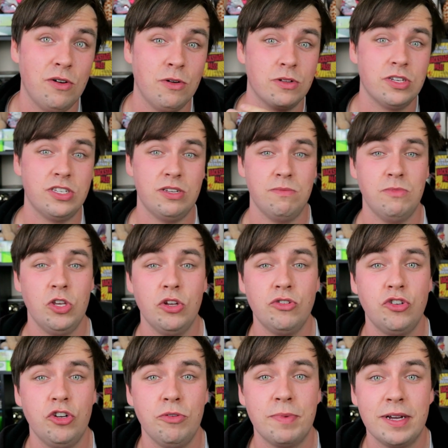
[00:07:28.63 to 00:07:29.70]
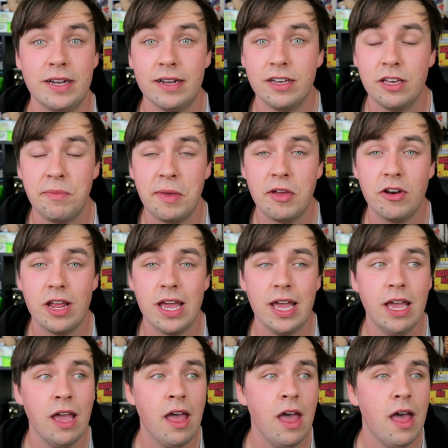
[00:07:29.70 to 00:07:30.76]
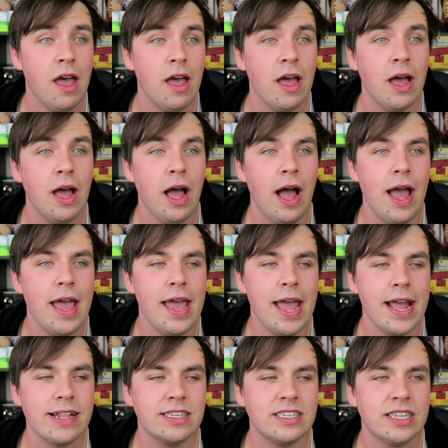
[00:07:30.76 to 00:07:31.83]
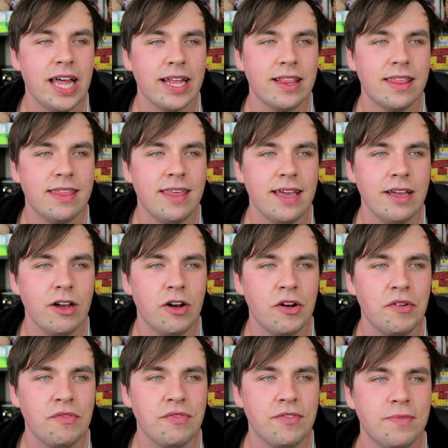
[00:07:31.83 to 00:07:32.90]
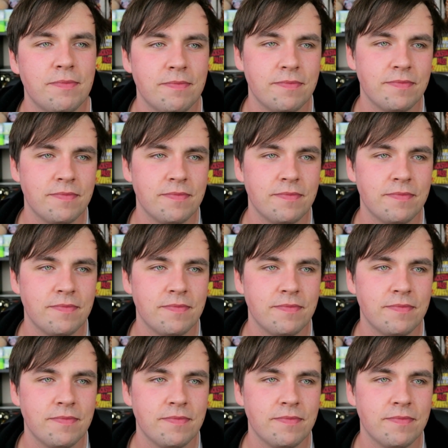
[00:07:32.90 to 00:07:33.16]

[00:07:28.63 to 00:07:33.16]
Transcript: autism YouTuber community. It's that thing of